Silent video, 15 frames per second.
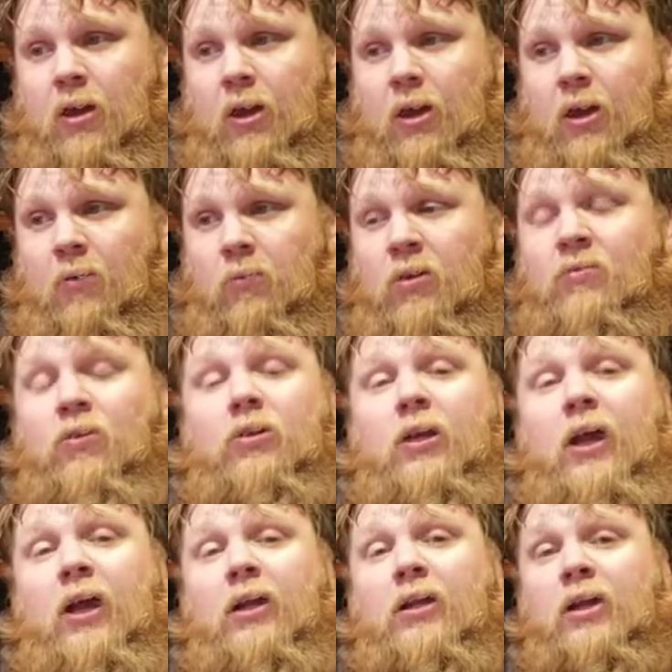And we've
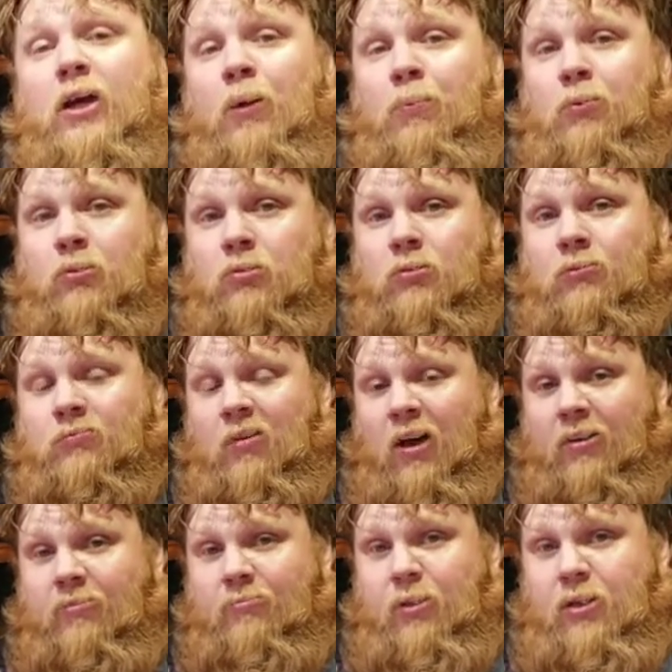only had a couple
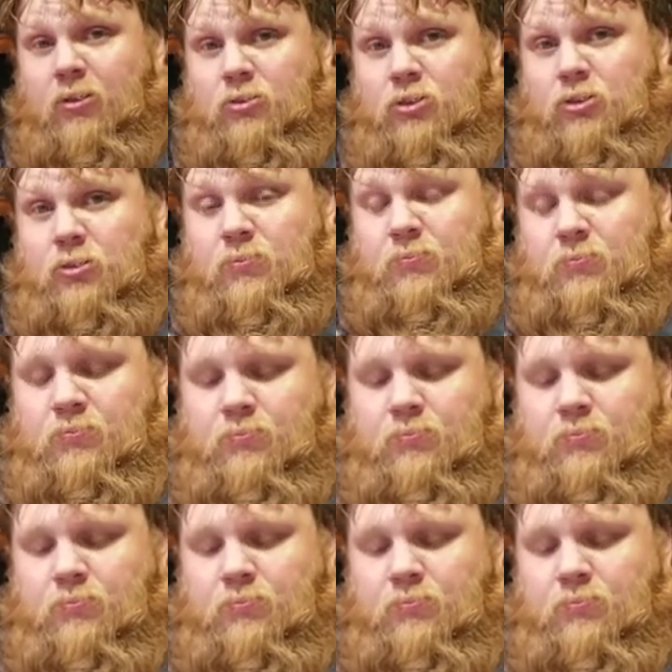5 beards.